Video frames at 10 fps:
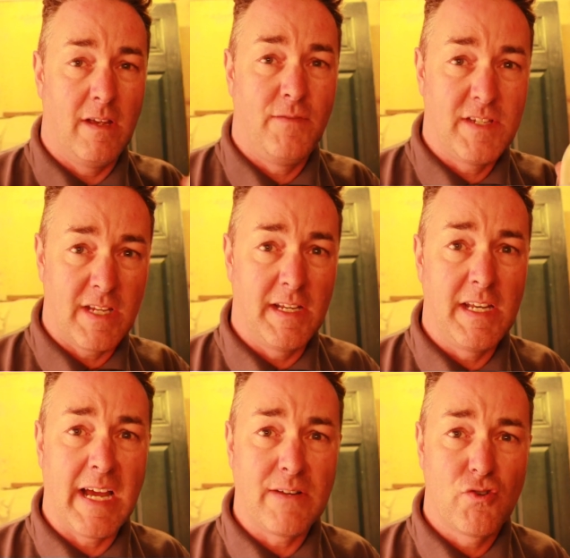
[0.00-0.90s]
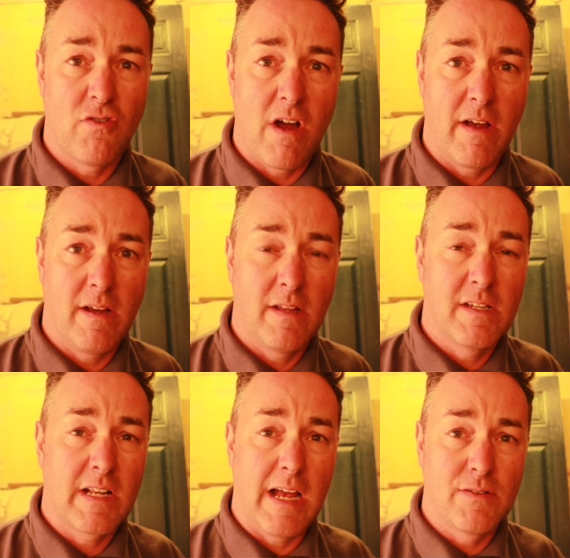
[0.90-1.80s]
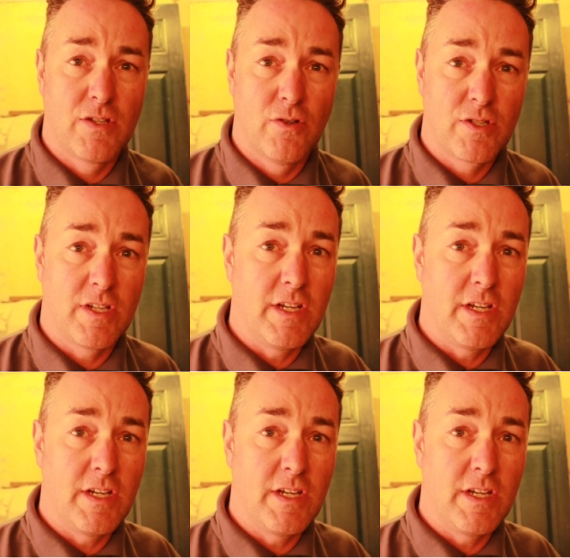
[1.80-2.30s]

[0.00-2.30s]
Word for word: If you're sanding down dry and there's clouds of dust